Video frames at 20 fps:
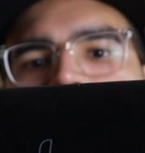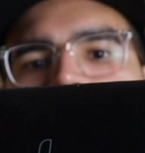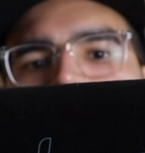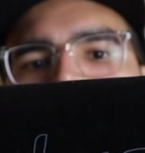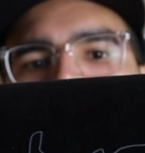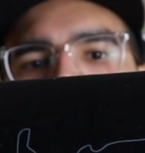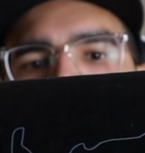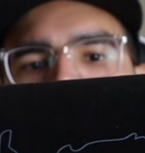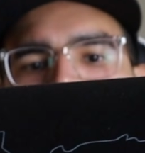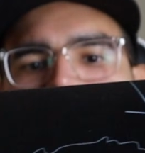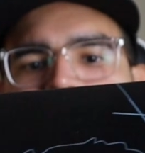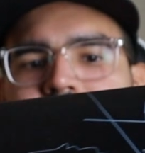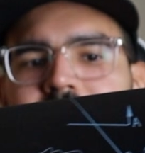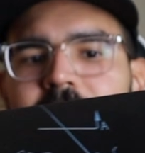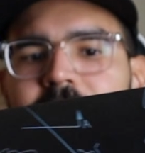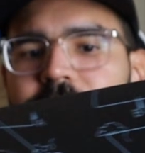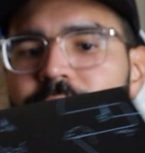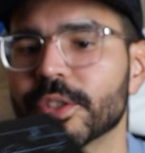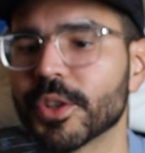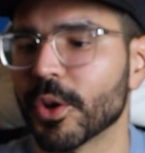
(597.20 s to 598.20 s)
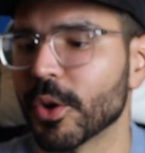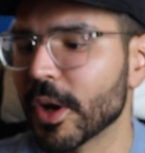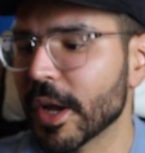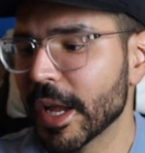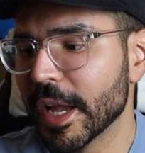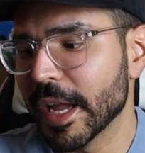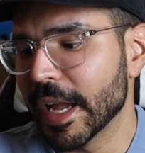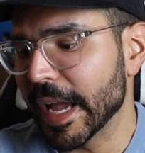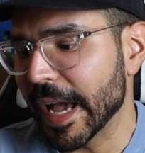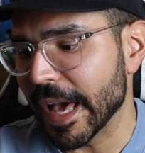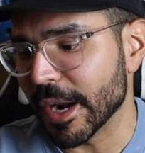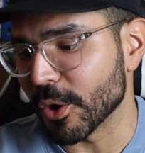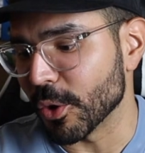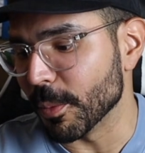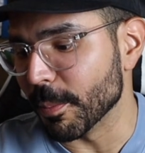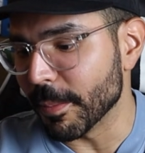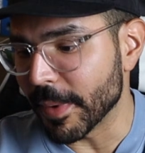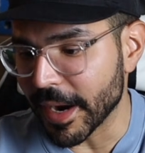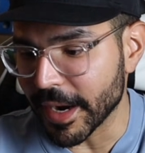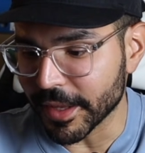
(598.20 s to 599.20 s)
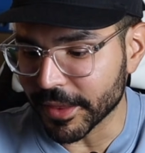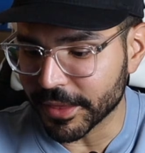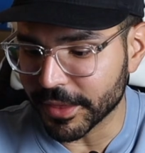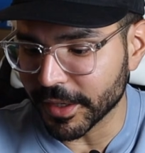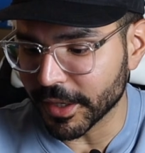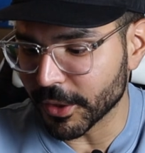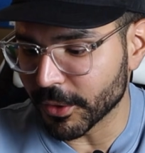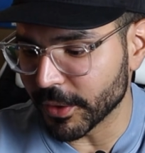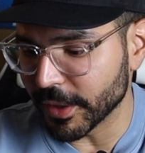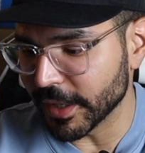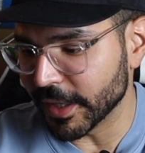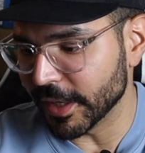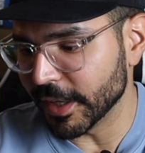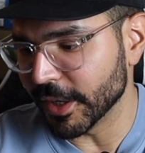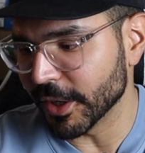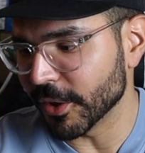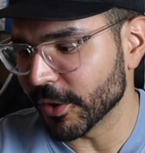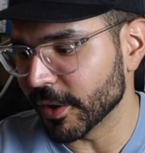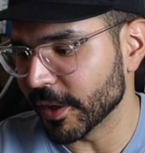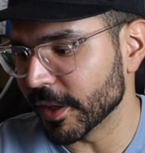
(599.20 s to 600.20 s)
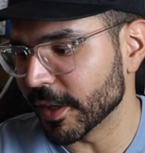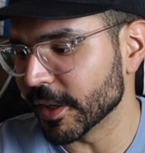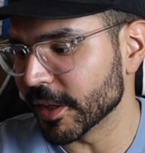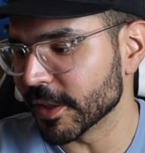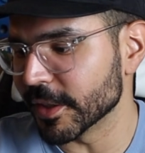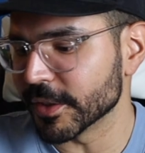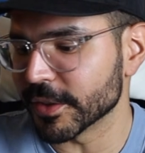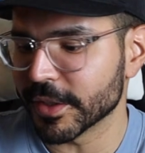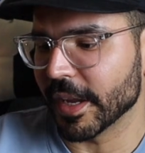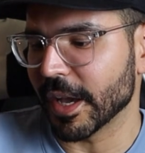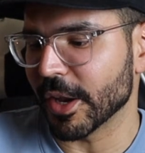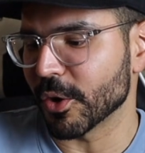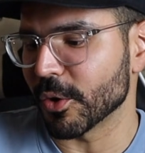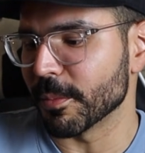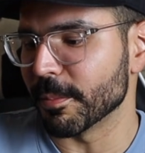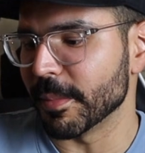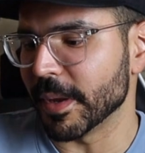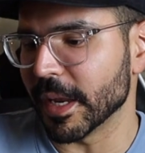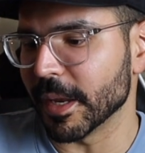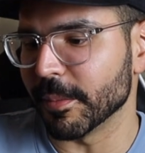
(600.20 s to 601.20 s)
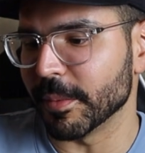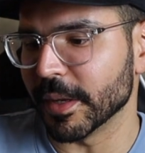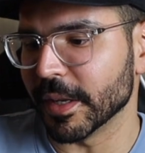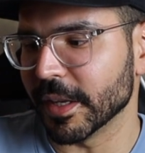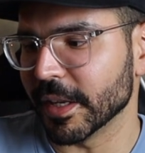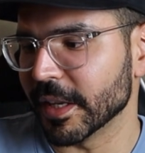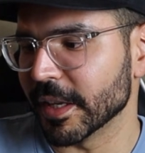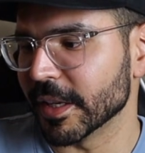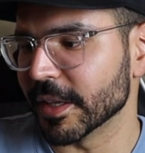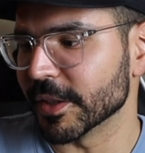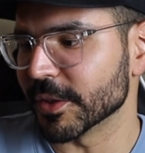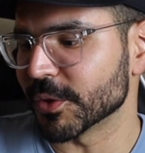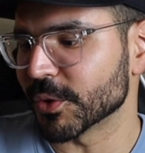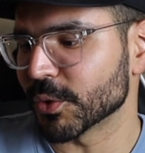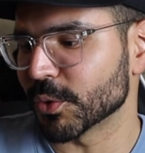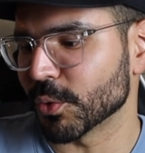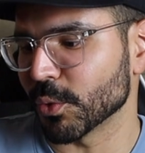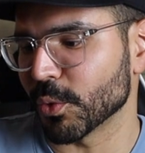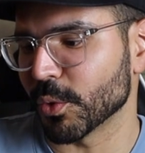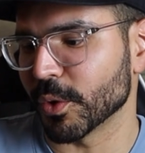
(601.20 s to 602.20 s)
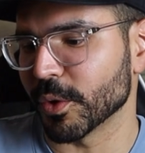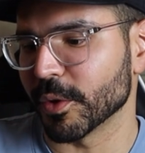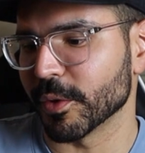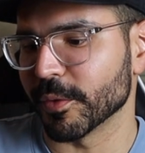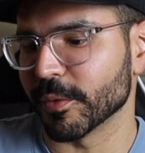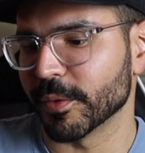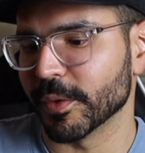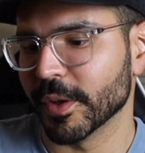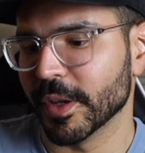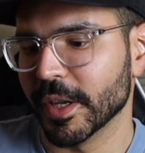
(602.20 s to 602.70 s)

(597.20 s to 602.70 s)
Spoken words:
things like that. So I don't know, my theory here is, I don't know, maybe is sort of